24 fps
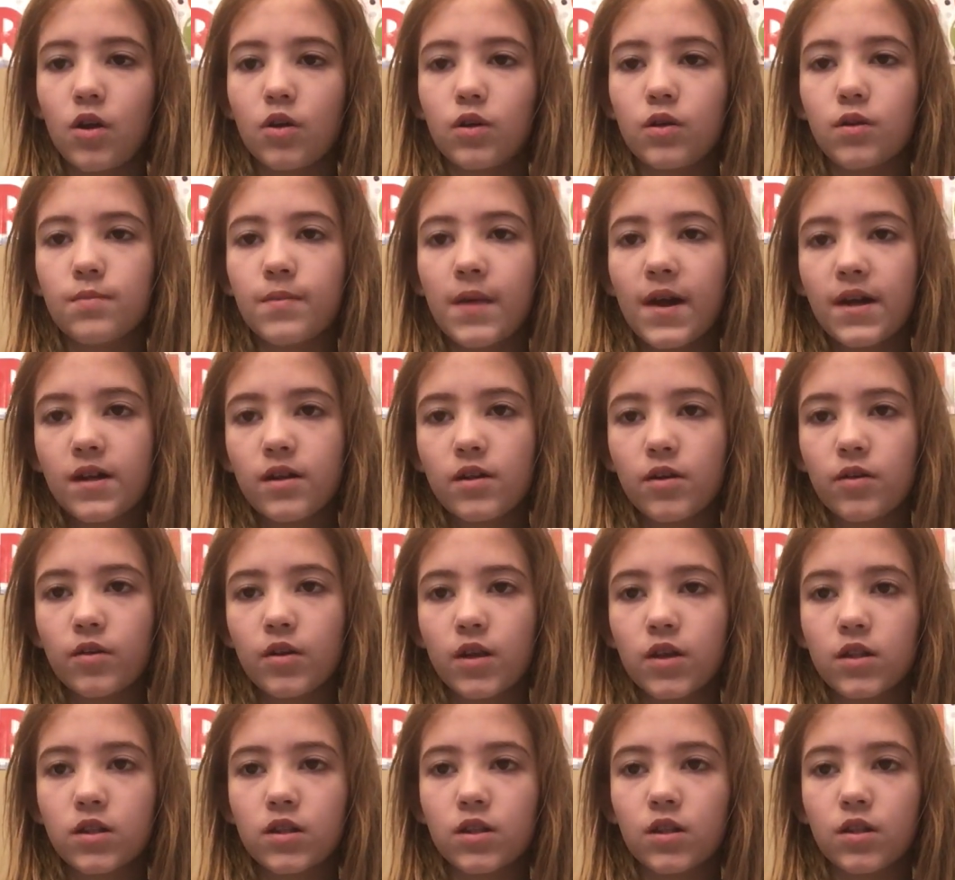You might
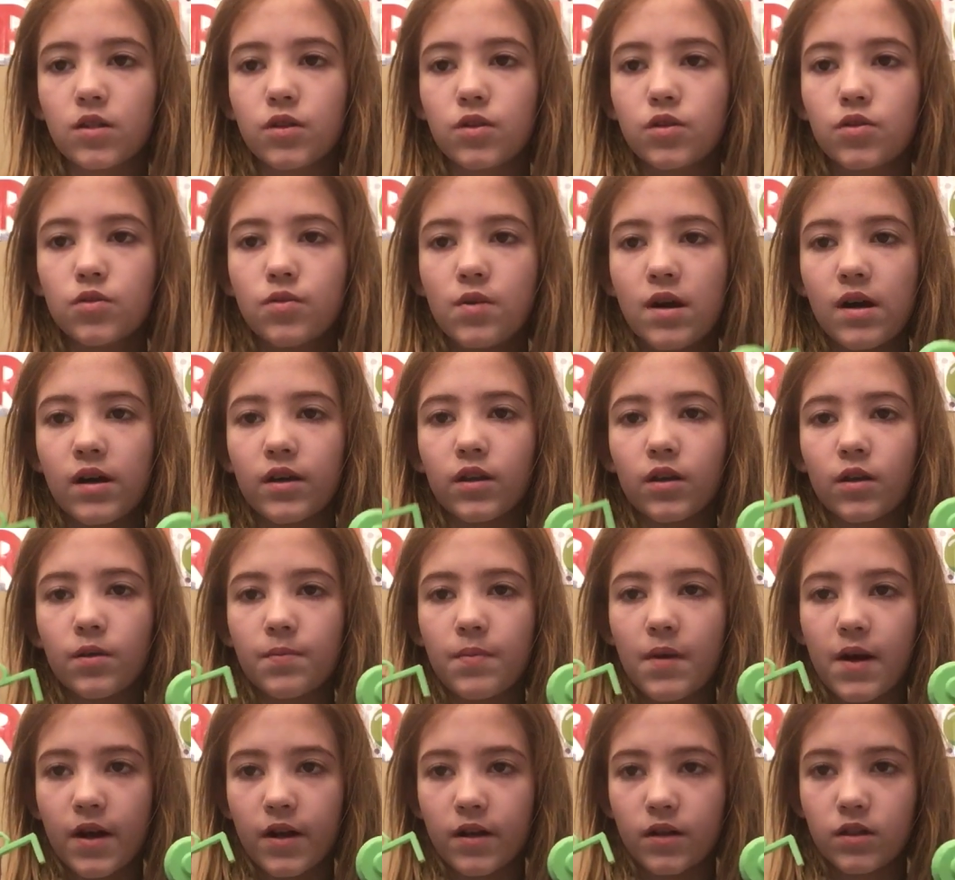notice the two other
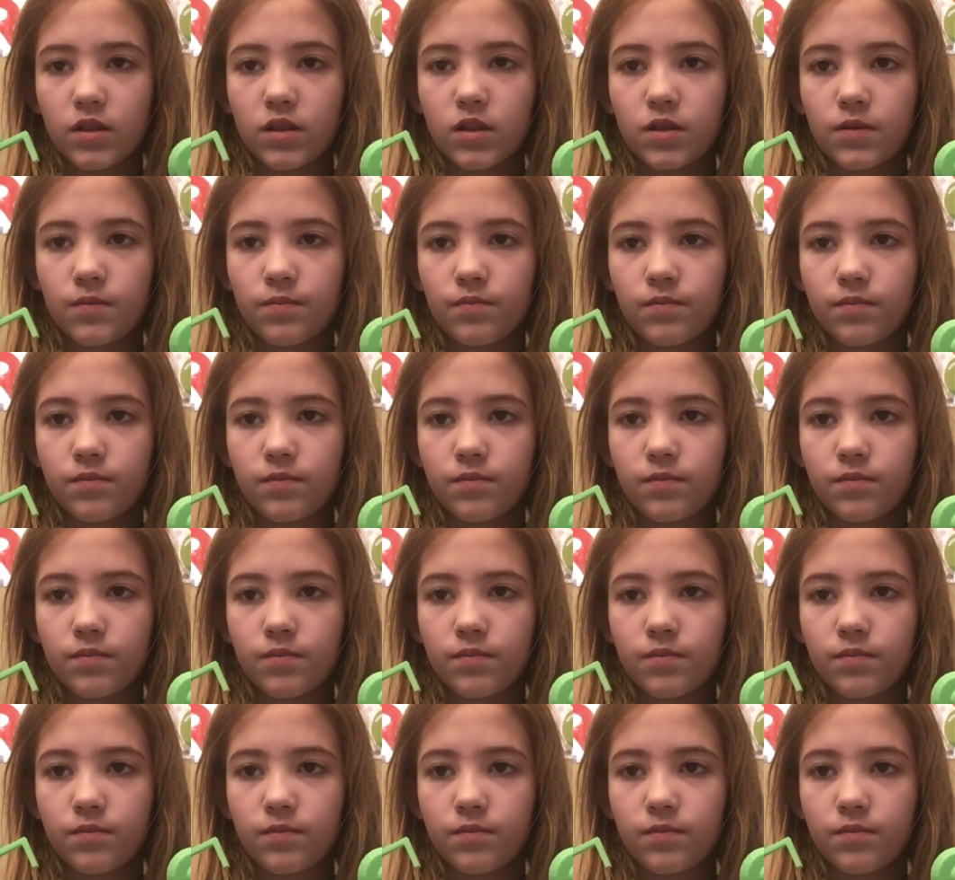parts.